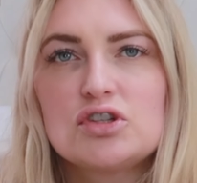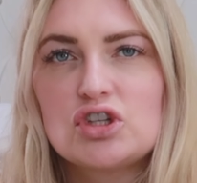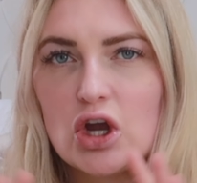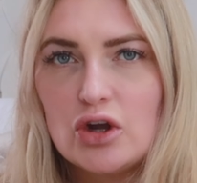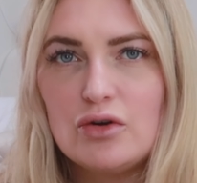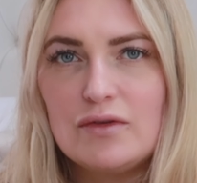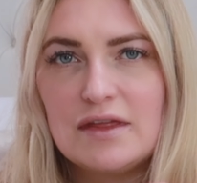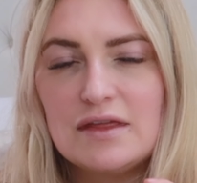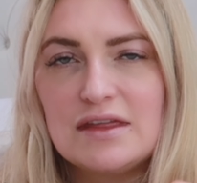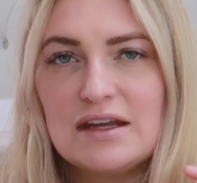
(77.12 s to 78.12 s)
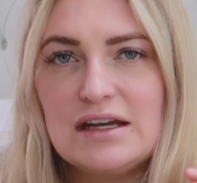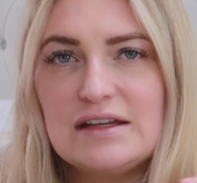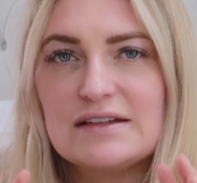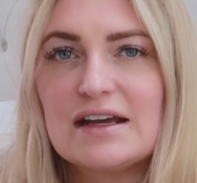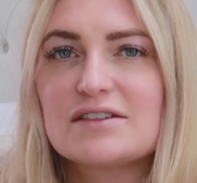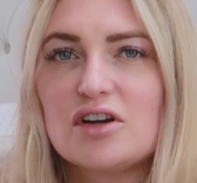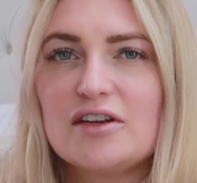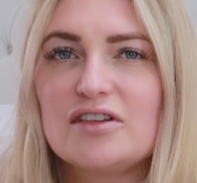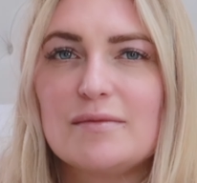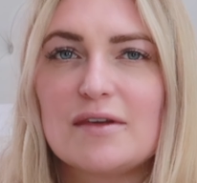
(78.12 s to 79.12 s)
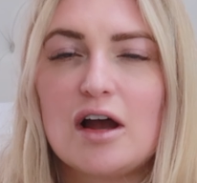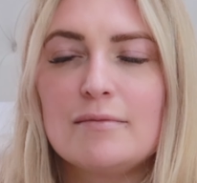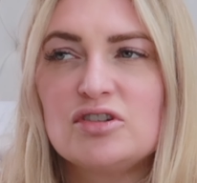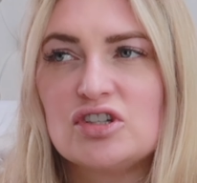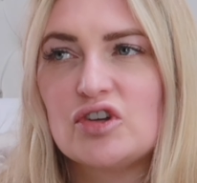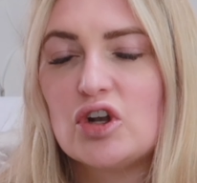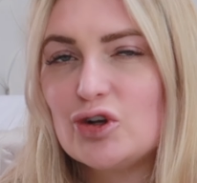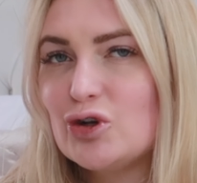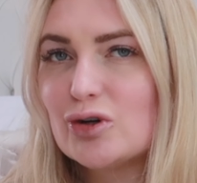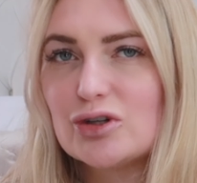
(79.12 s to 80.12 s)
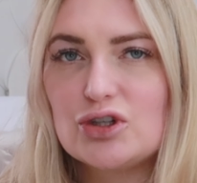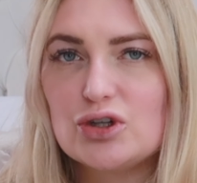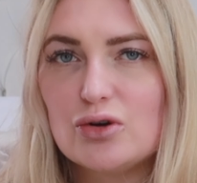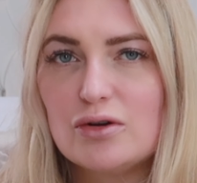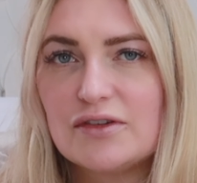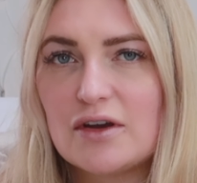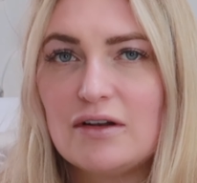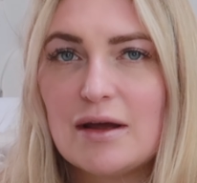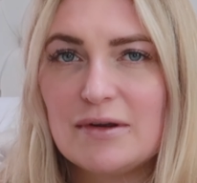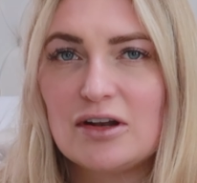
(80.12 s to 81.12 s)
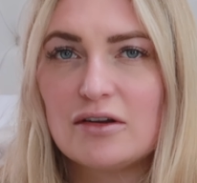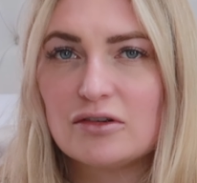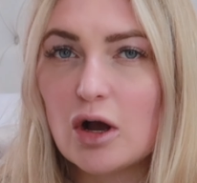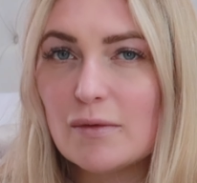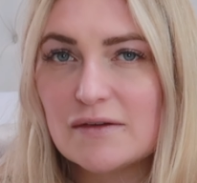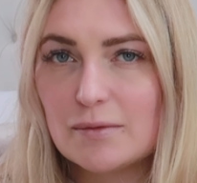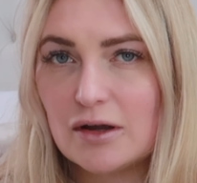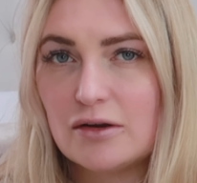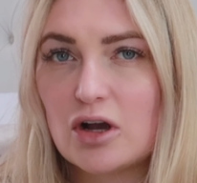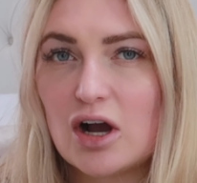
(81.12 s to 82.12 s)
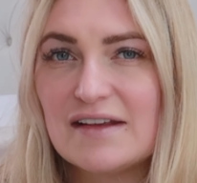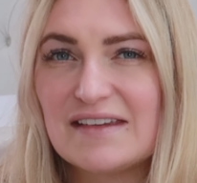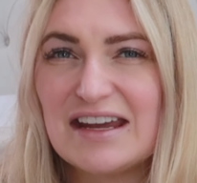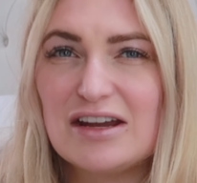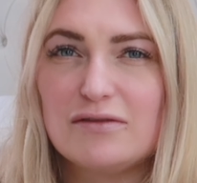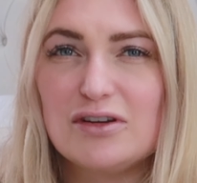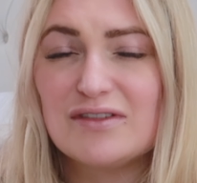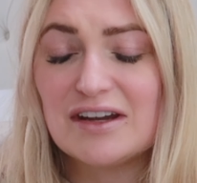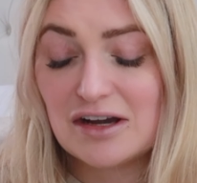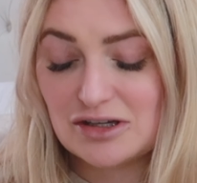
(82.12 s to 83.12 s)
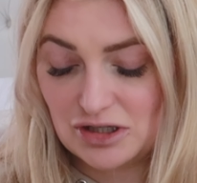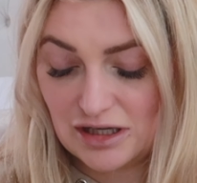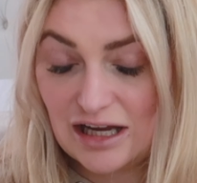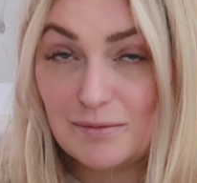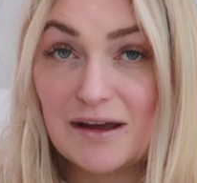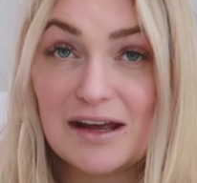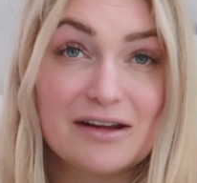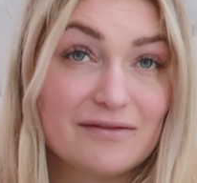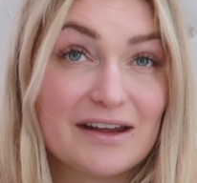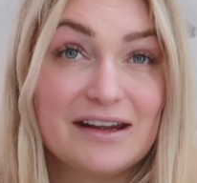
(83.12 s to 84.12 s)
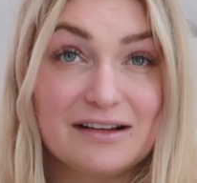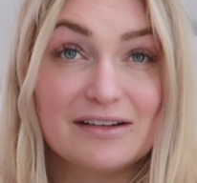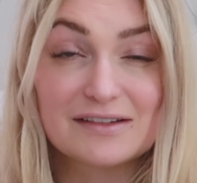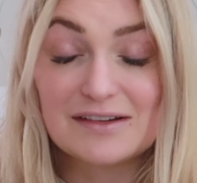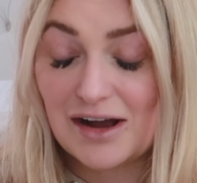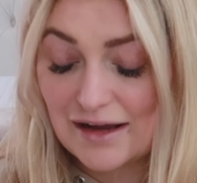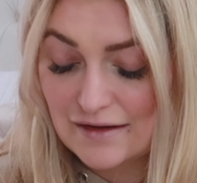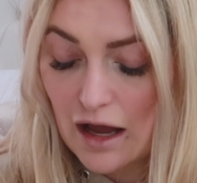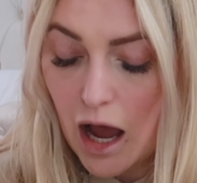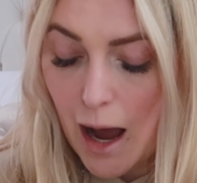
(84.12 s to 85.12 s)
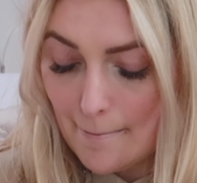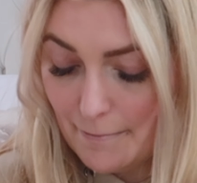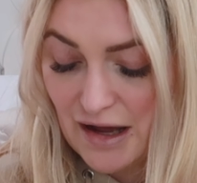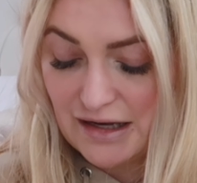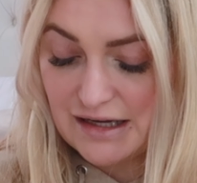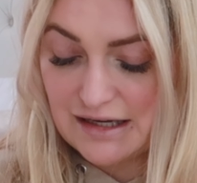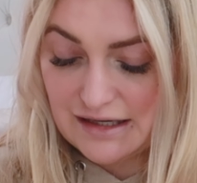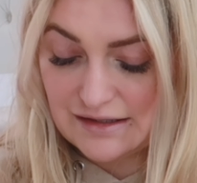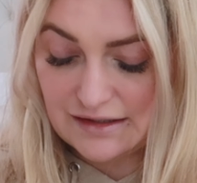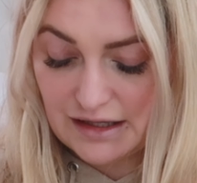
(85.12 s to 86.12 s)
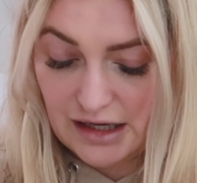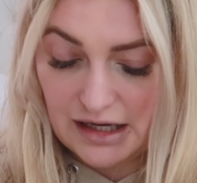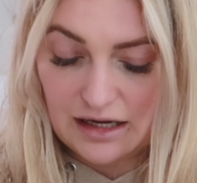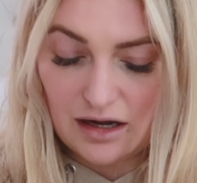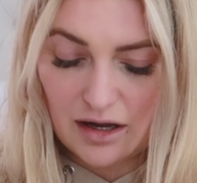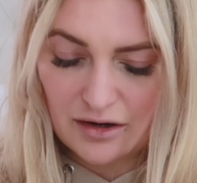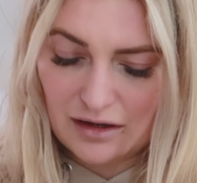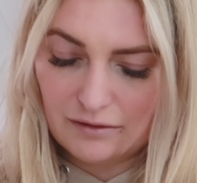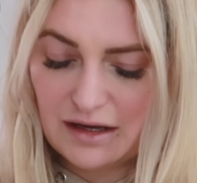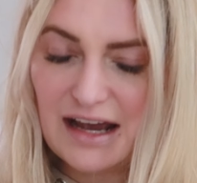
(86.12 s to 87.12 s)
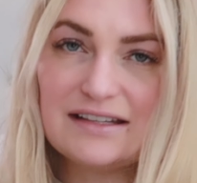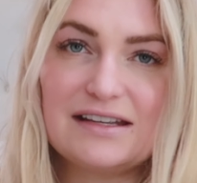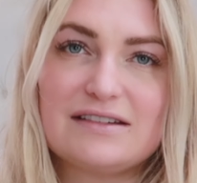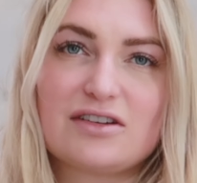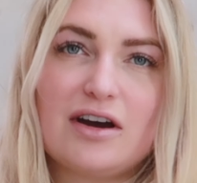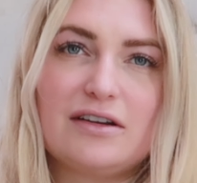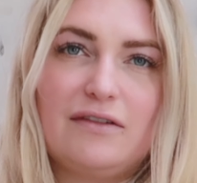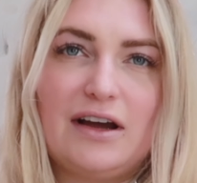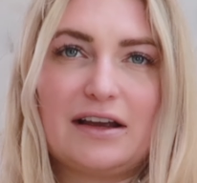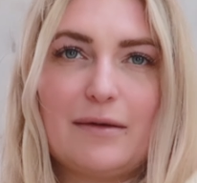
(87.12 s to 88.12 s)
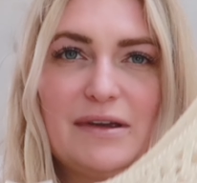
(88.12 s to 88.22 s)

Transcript: So these next items, I'm just not sure. So let me know in the comments below guys if you think I should keep it, if it looks nice but it is the and I guess it's kind of like a